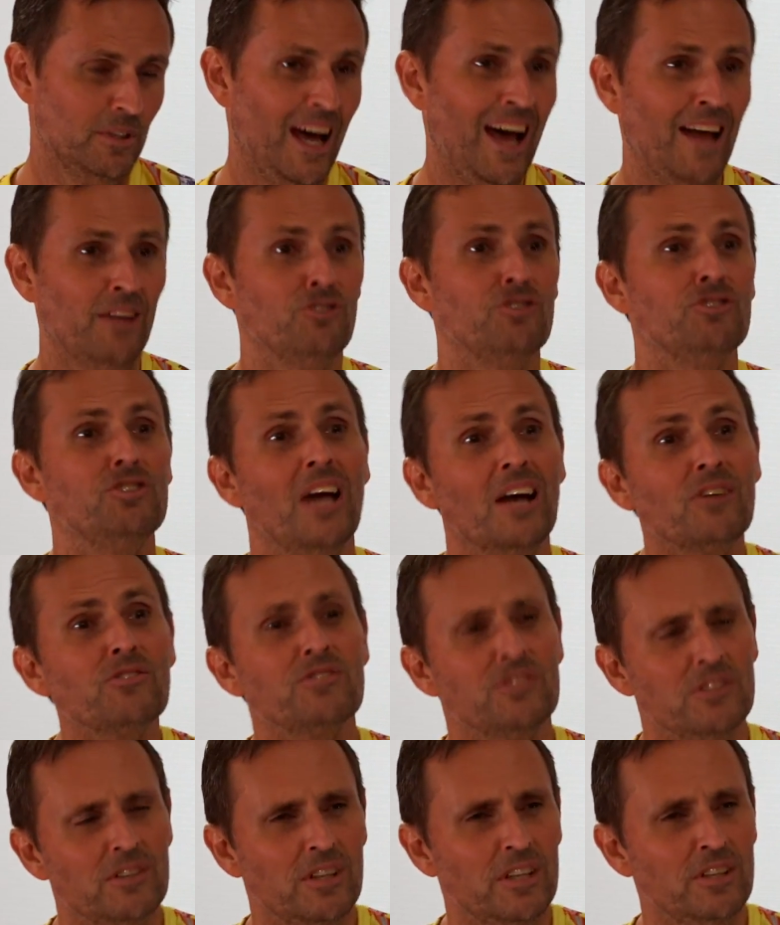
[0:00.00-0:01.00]

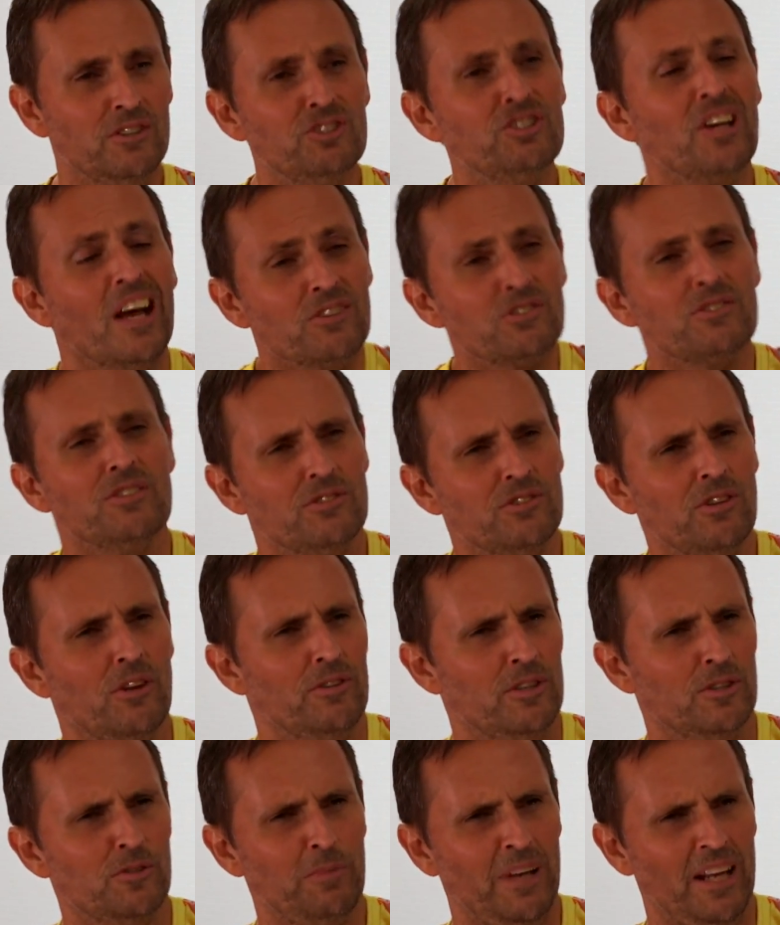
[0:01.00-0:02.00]
unjust injustice
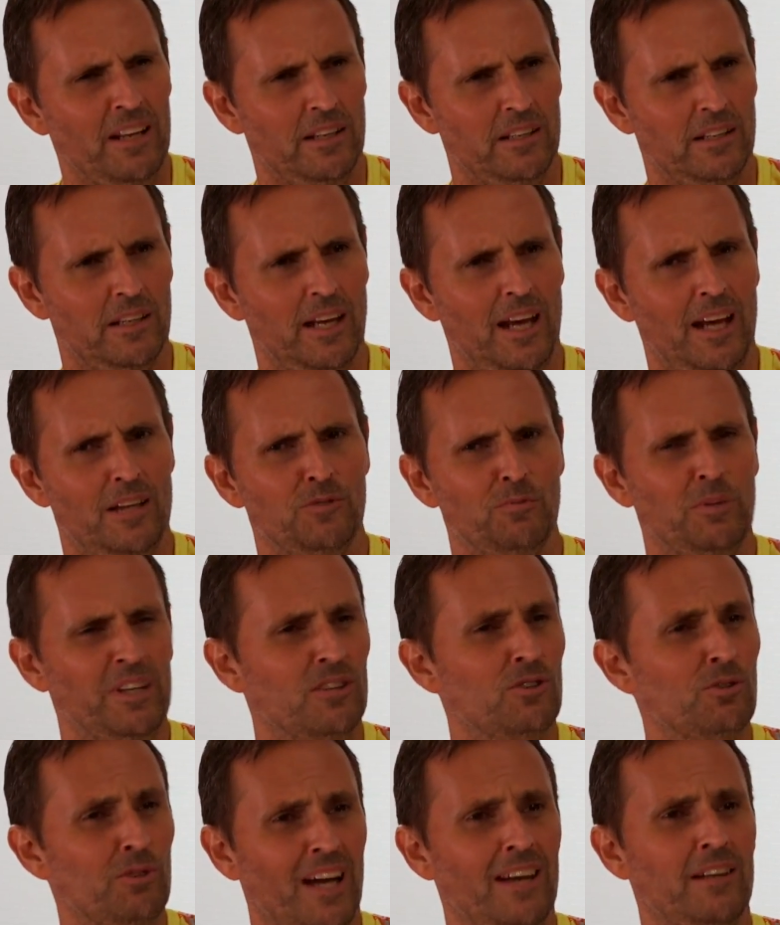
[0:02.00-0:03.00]
on this planet has
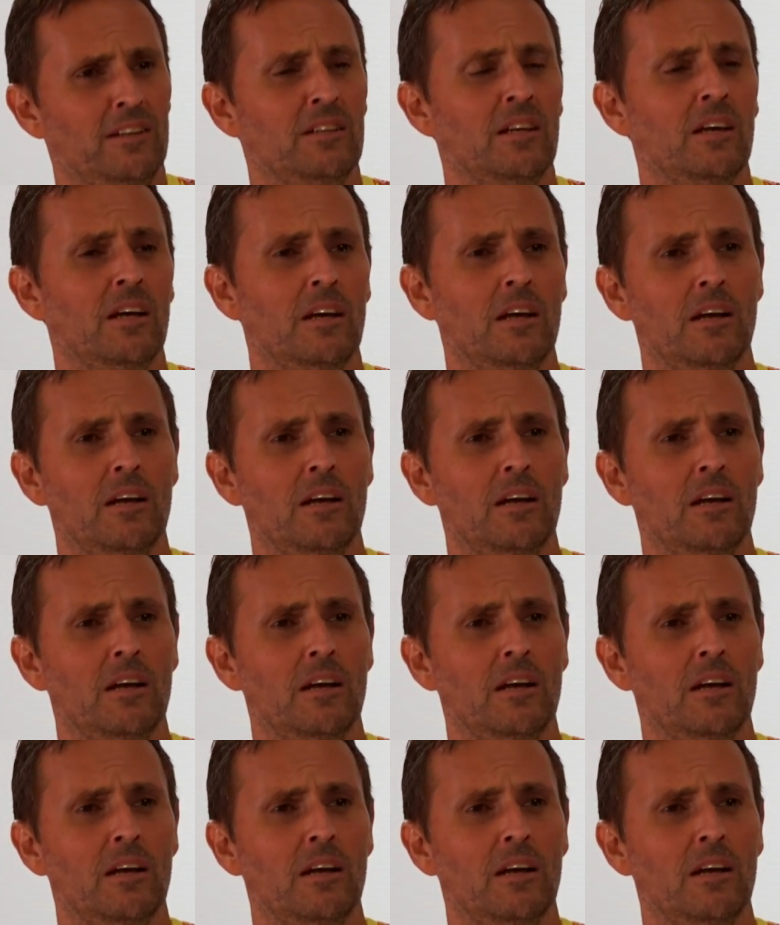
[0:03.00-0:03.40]
been created